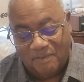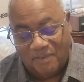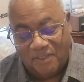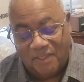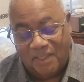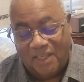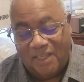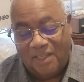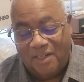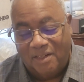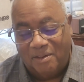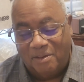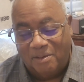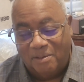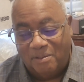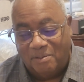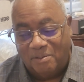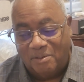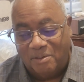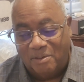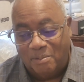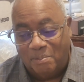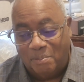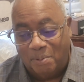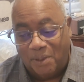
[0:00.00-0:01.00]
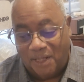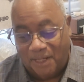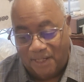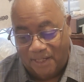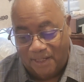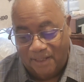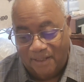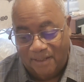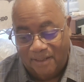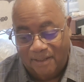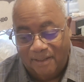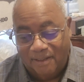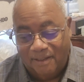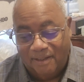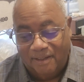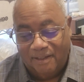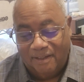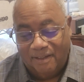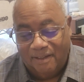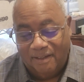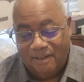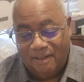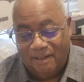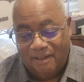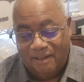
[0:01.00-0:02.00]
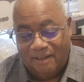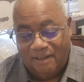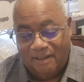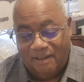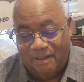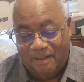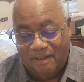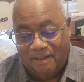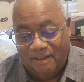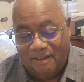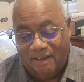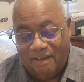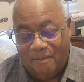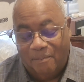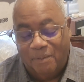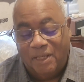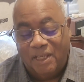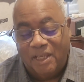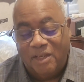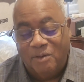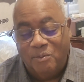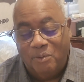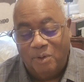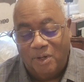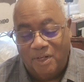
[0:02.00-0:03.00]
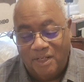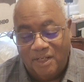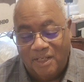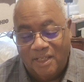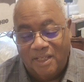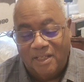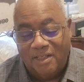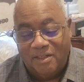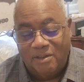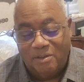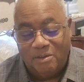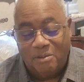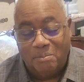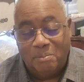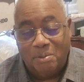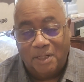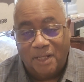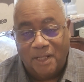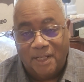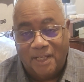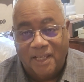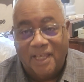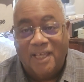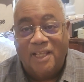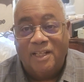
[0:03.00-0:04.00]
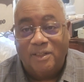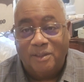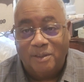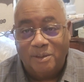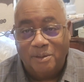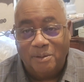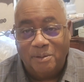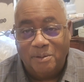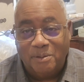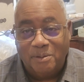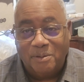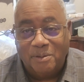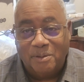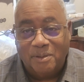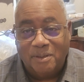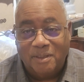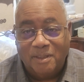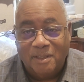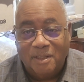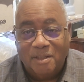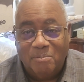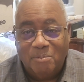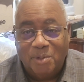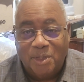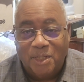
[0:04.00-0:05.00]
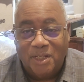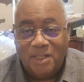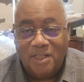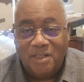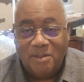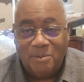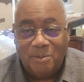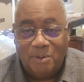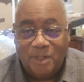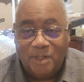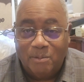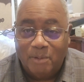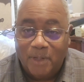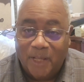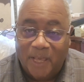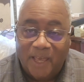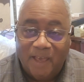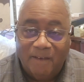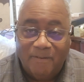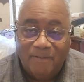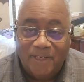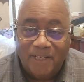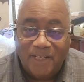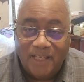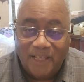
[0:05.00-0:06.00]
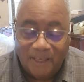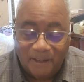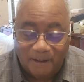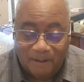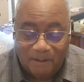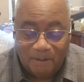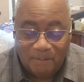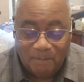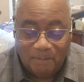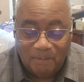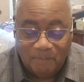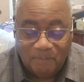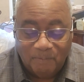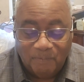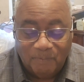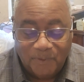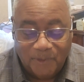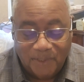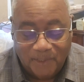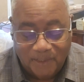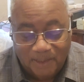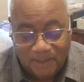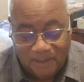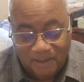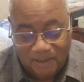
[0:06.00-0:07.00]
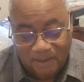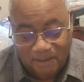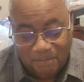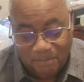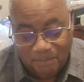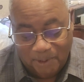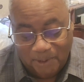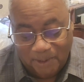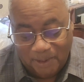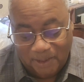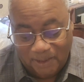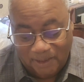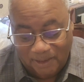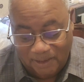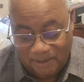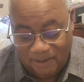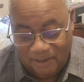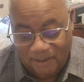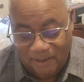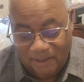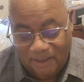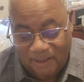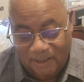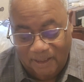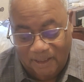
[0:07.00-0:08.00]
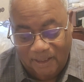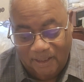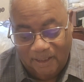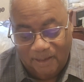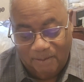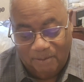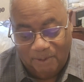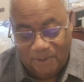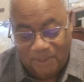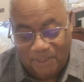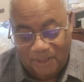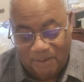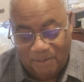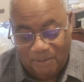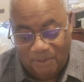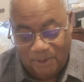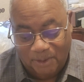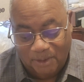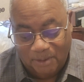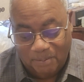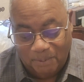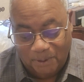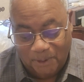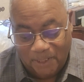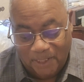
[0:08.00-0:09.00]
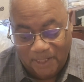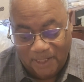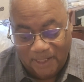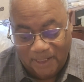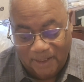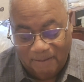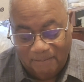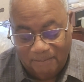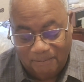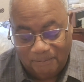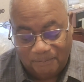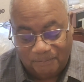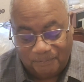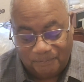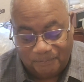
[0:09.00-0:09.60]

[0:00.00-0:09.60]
Keanu to play. I mean, he wanted Keanu to play and lose, but he didn't want him to have any help. But when they went to play,